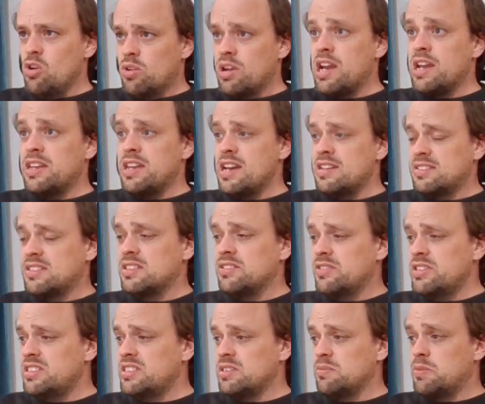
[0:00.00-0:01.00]
Okay, yes,
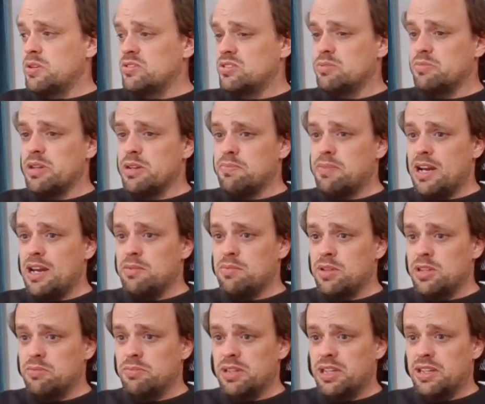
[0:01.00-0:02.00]
there is supposed to be a pipe
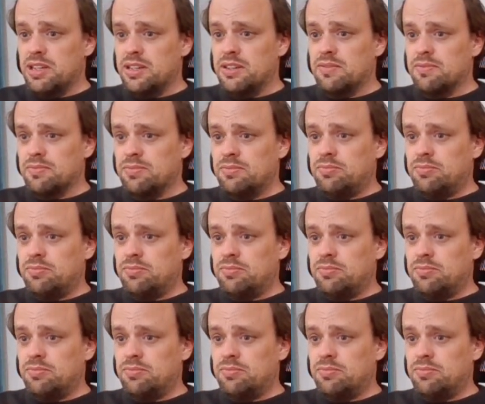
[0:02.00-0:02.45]
at the beginning.